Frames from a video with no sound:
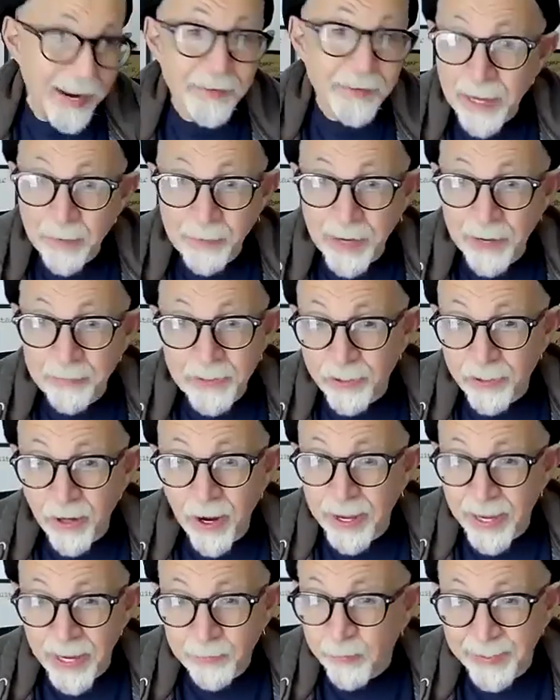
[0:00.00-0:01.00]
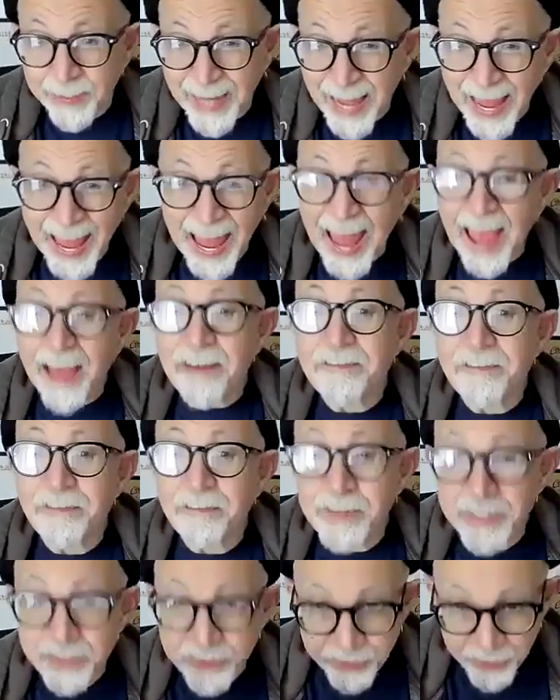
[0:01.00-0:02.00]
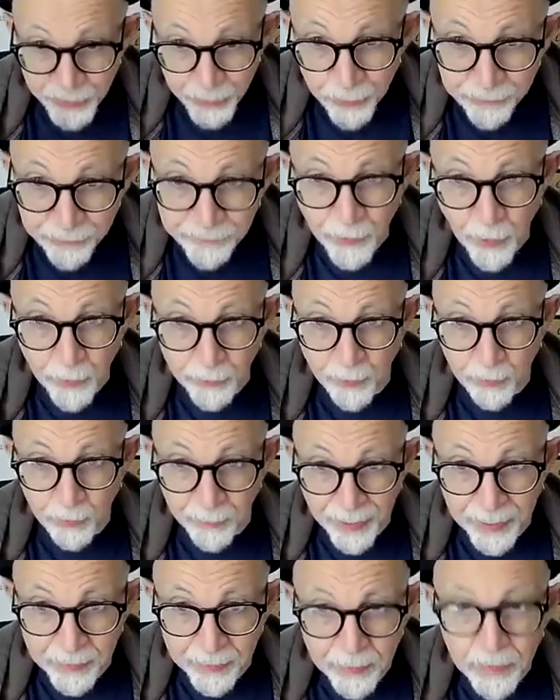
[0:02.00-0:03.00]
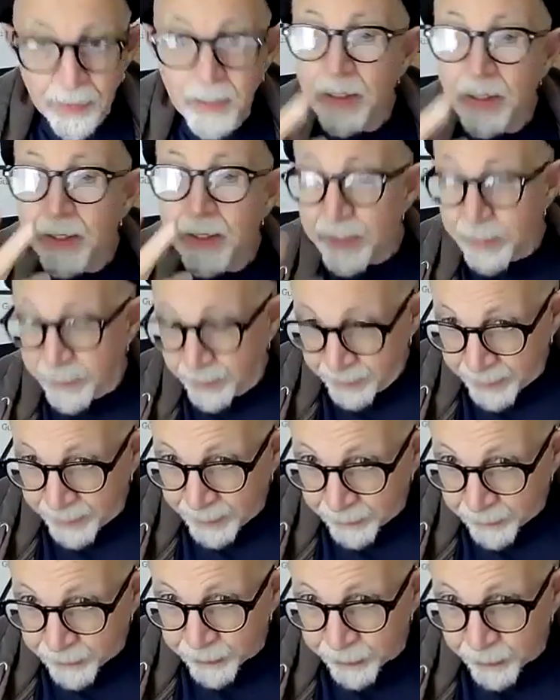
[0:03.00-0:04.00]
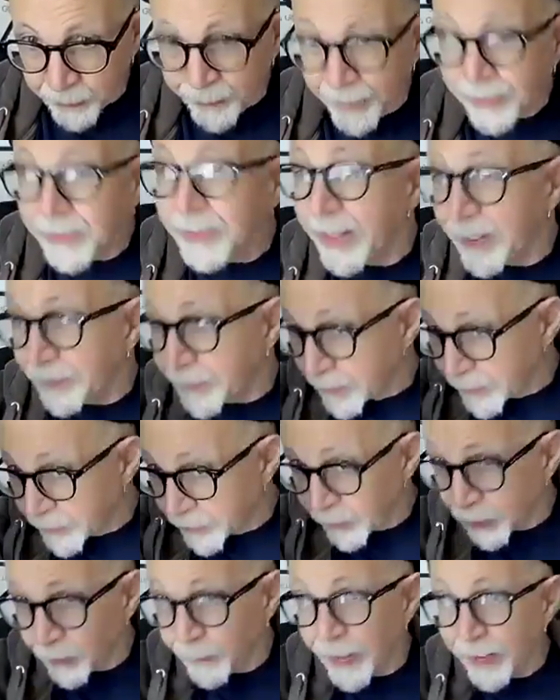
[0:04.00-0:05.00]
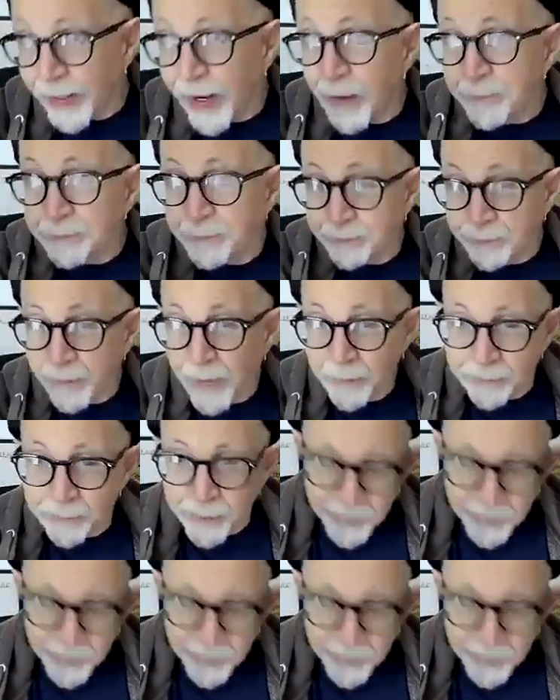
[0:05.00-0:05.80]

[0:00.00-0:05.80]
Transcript: every time we ever saw Edward, every single photo, right? He had a cigarette. He had the cigarette up